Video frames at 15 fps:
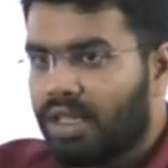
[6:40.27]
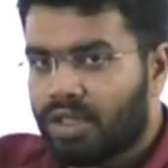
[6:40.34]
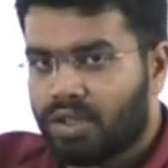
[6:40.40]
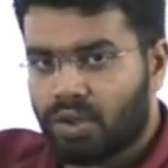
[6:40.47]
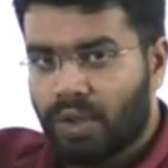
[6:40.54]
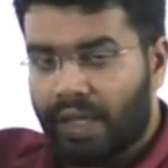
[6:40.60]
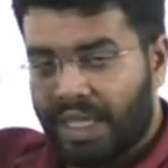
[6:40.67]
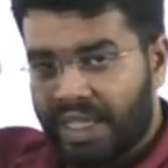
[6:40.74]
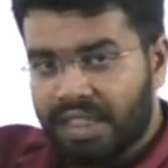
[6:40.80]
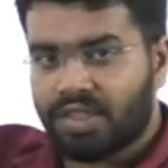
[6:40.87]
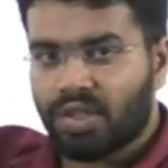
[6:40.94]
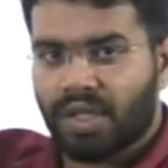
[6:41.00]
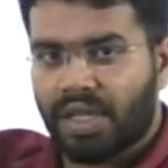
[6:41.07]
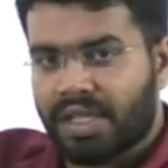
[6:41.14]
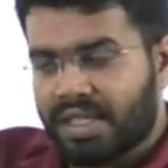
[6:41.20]
So any
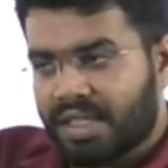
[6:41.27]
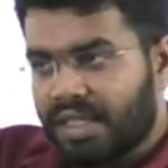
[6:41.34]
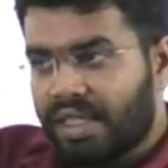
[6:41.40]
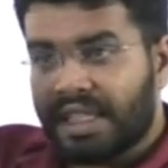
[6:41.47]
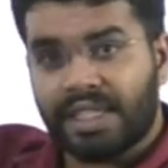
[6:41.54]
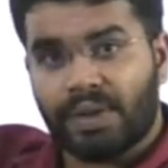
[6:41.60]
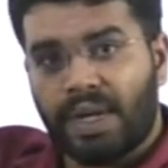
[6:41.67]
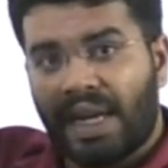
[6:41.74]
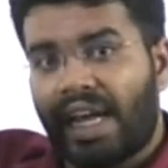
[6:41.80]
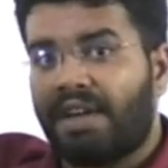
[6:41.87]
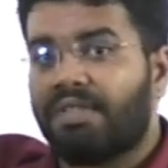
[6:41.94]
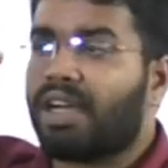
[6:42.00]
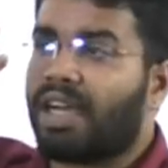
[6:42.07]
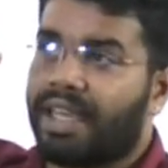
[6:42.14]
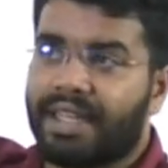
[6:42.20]
stock exchange, it will
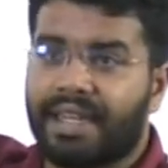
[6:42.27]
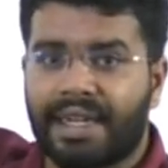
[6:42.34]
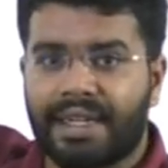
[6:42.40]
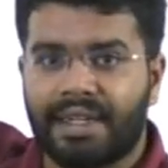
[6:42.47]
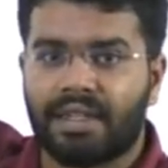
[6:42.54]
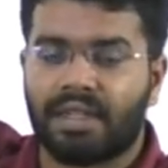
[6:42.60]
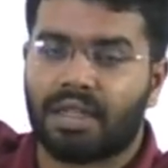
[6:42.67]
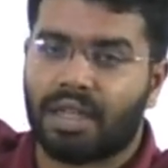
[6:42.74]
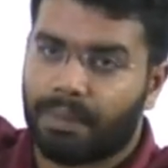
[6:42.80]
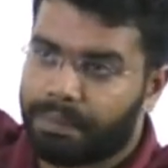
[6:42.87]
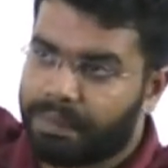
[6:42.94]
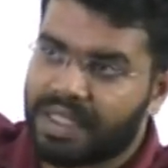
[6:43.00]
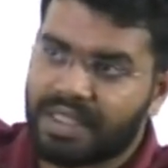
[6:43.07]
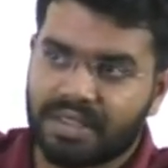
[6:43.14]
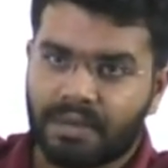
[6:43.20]
have a high rated
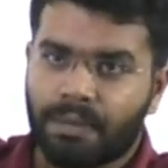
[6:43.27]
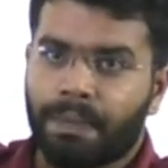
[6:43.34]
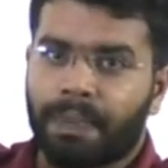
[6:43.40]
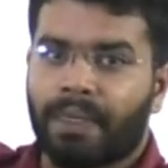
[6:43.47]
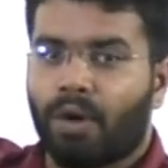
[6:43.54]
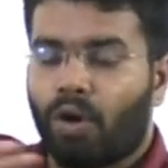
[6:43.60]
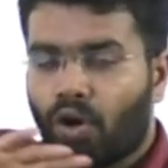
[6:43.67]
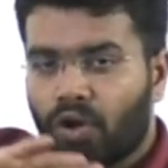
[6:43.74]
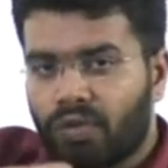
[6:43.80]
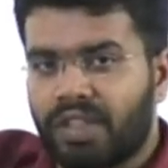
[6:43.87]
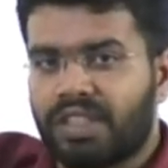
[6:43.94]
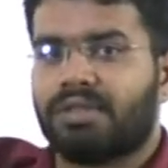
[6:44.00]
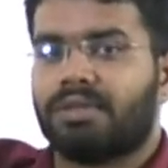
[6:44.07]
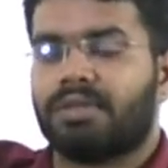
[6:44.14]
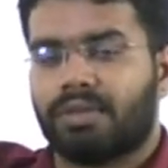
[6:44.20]
companies
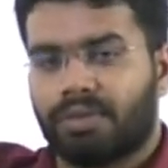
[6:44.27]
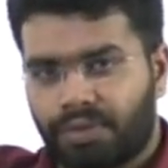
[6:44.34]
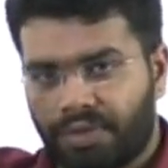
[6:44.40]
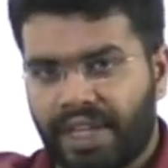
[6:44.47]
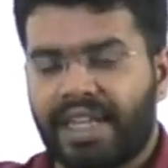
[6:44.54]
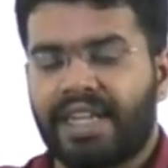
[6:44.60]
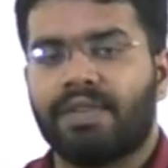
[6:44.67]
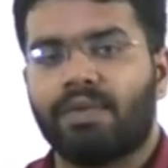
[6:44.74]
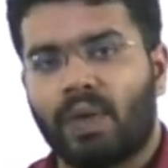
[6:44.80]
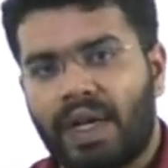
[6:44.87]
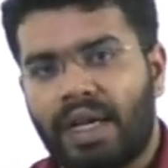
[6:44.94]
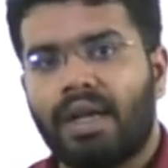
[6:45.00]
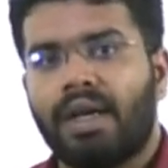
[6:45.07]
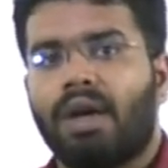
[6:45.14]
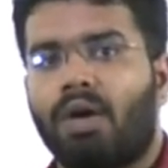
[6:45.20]
always faring
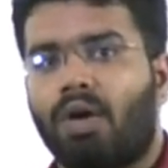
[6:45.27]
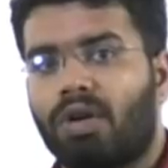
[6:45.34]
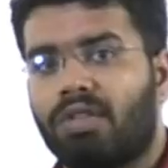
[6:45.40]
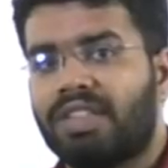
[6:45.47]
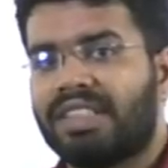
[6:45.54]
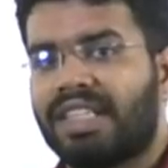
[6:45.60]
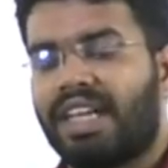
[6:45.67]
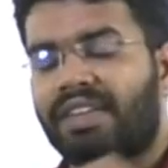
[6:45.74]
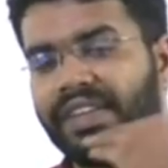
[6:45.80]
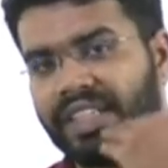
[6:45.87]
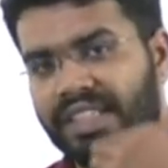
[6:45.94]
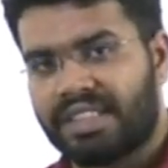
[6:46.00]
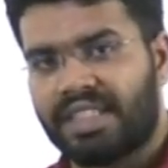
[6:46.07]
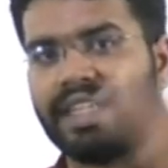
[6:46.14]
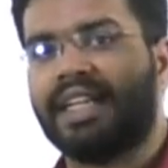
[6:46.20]
well, always having a
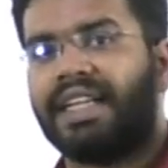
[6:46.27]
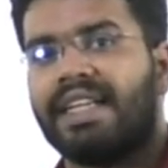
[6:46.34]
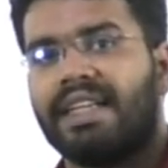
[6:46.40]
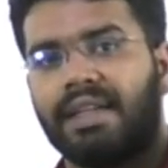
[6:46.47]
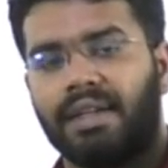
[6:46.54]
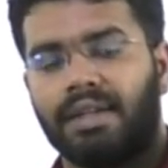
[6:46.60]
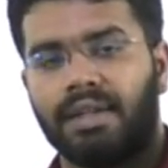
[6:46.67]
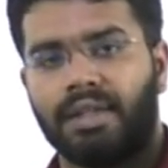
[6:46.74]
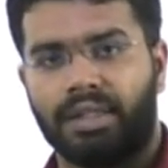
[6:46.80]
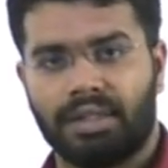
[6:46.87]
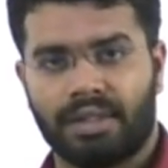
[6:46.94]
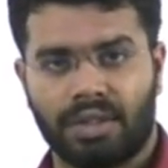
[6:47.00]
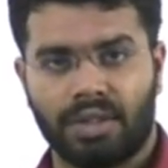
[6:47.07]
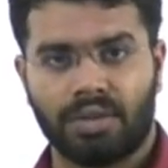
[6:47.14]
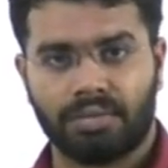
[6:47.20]
steady
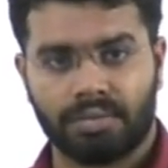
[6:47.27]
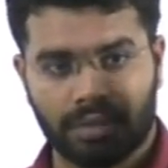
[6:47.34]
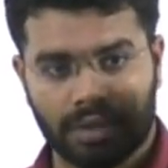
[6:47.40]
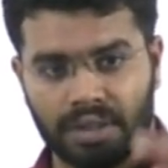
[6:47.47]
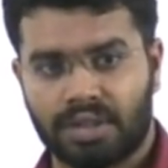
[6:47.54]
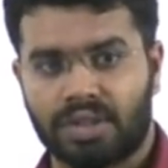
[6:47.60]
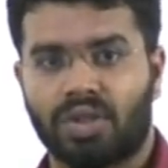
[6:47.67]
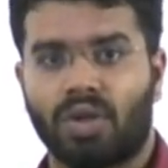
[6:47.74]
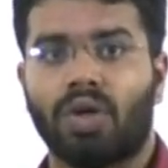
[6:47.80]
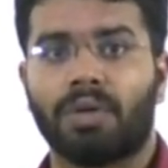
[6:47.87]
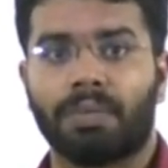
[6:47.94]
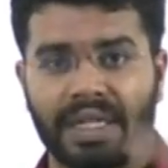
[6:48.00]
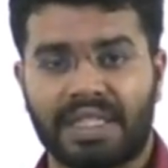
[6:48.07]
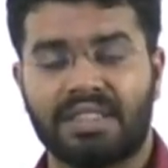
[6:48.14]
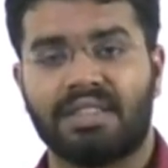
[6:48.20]
stock
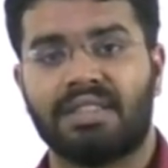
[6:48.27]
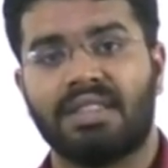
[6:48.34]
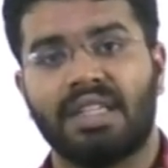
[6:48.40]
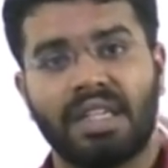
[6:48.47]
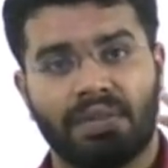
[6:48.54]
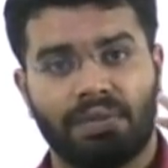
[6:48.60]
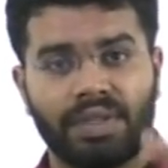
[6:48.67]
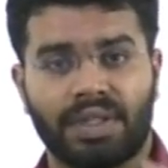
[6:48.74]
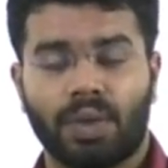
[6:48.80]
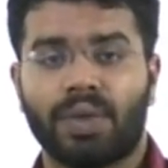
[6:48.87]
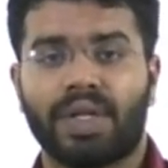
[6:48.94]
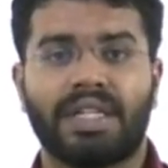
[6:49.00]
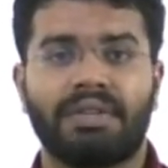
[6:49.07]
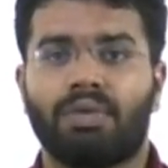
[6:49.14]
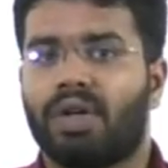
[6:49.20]
prices without
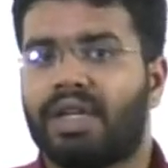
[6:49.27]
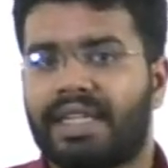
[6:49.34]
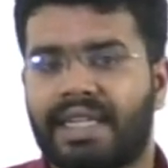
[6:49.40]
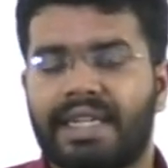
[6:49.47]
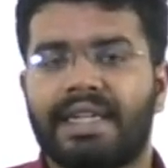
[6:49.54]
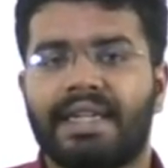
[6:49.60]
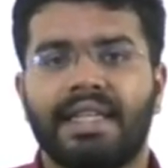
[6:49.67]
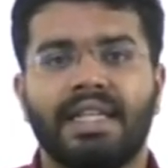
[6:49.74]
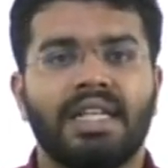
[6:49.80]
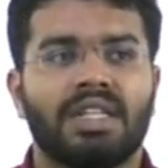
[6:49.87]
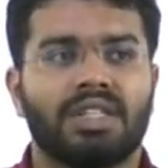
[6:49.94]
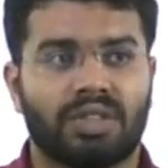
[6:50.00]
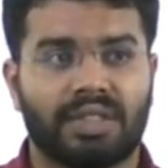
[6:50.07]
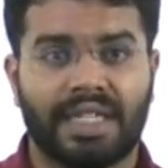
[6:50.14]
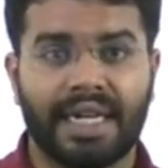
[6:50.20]
any volatility.
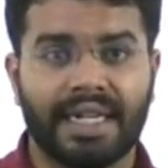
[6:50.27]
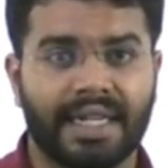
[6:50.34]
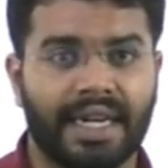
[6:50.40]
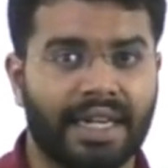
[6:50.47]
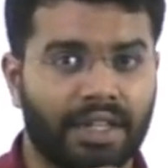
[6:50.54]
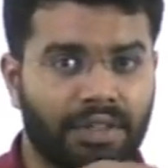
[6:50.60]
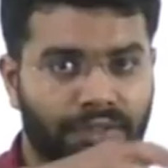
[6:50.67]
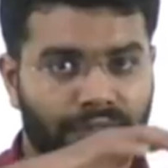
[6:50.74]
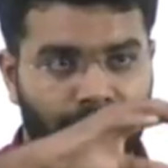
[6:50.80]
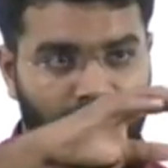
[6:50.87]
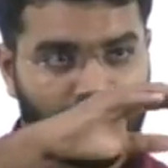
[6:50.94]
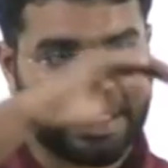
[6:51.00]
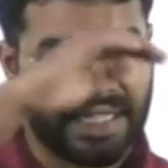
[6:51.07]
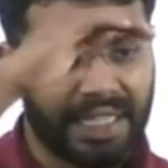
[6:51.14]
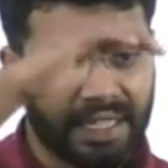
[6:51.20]
So that kind
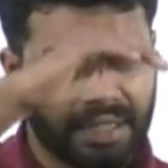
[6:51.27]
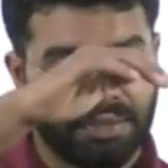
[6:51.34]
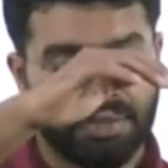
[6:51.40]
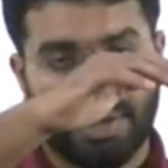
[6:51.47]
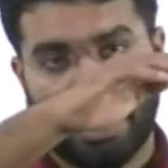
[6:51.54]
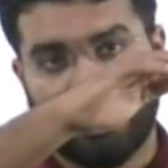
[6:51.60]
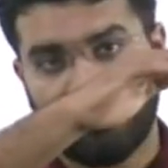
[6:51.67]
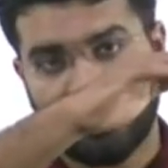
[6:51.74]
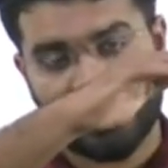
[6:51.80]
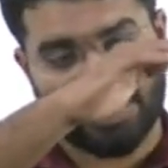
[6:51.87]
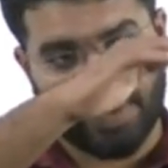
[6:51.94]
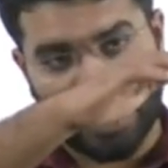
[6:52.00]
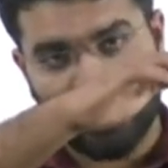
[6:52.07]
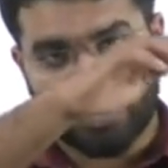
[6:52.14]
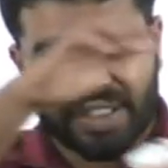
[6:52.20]
of their average
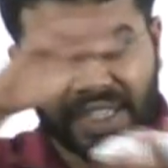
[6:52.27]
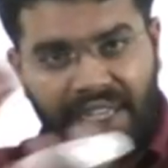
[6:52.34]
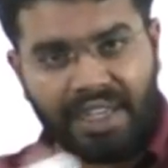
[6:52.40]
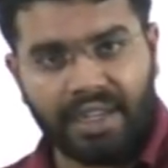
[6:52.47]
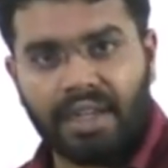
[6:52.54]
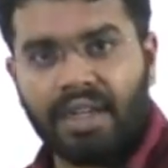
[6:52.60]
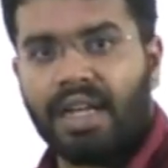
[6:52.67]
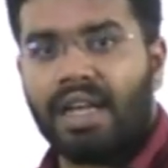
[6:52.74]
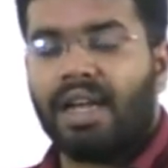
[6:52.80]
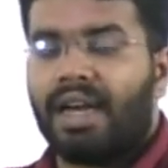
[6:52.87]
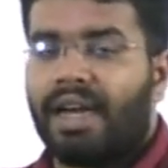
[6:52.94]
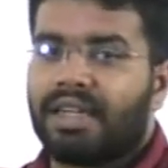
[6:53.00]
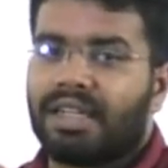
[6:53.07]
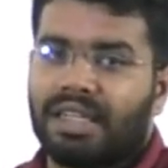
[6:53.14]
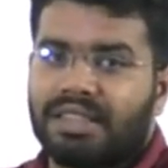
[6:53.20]
value is taken
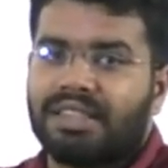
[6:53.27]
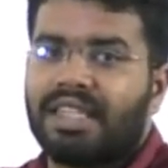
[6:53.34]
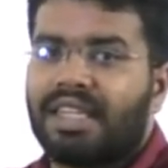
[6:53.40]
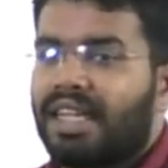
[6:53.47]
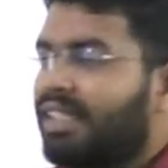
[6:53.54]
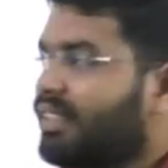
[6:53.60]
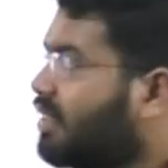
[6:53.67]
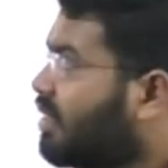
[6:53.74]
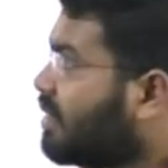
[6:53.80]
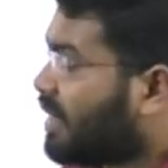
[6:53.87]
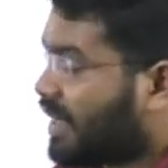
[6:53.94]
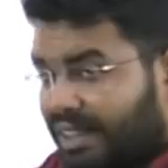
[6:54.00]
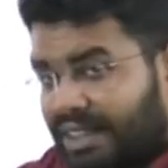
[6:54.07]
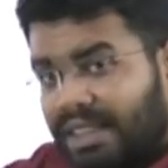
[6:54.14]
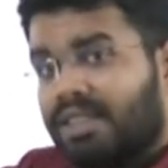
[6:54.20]
and considered as
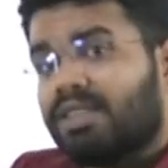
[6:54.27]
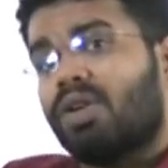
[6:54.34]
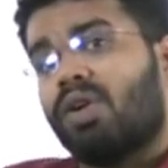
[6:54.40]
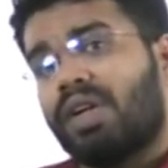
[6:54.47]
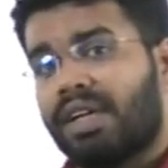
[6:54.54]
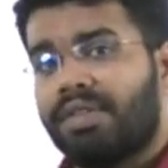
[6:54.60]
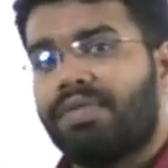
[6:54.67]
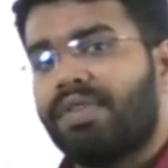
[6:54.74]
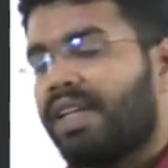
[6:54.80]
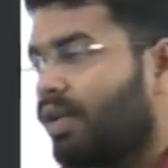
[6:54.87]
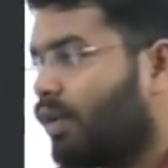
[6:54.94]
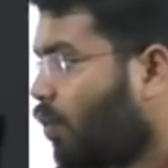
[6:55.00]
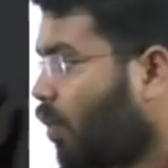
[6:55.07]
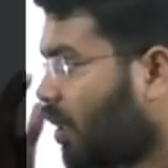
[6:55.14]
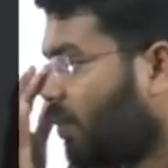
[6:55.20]
Sensex or Nifty
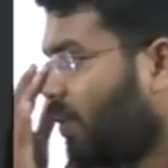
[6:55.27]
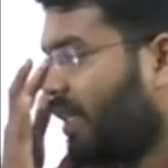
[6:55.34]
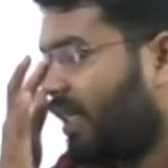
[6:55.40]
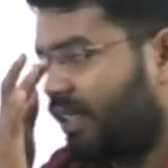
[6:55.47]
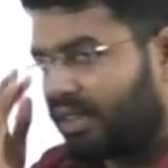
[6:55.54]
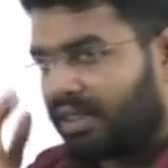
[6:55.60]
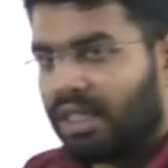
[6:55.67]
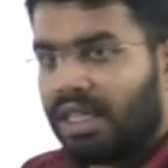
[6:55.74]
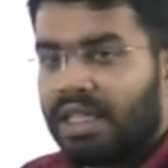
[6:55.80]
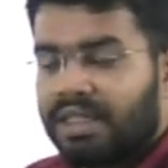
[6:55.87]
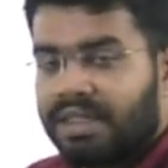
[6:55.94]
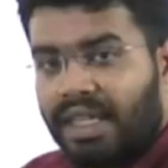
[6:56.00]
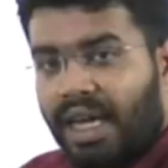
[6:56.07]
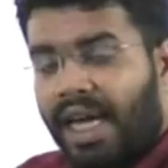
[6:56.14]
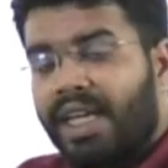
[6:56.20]
or whatever it is.
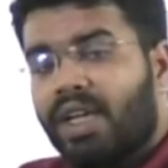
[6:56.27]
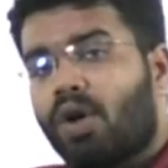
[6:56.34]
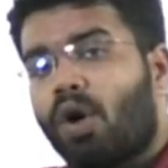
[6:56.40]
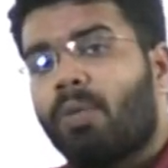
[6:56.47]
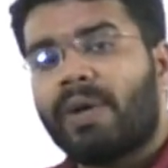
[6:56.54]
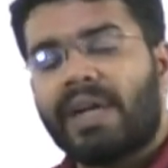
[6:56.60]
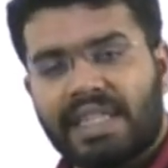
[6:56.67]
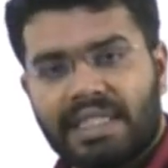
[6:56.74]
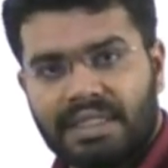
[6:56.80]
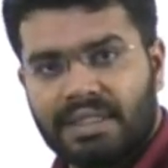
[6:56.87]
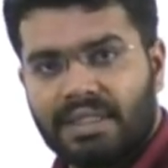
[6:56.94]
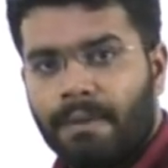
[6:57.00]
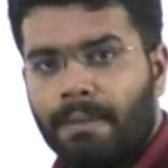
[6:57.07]
See, Comodex